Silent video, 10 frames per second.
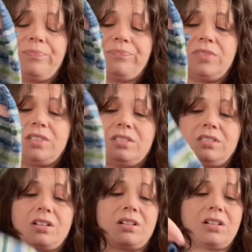These
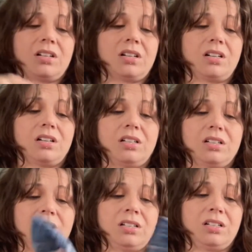are,
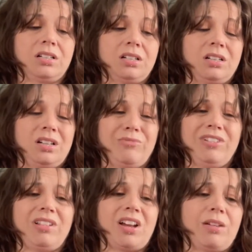I'm really
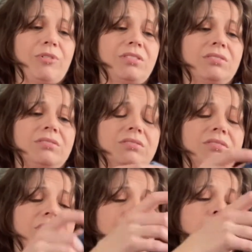glad I bought
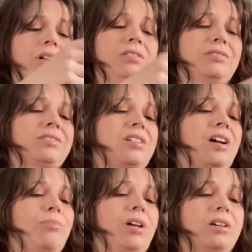those
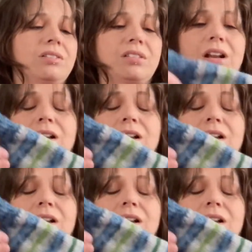sock blockers that I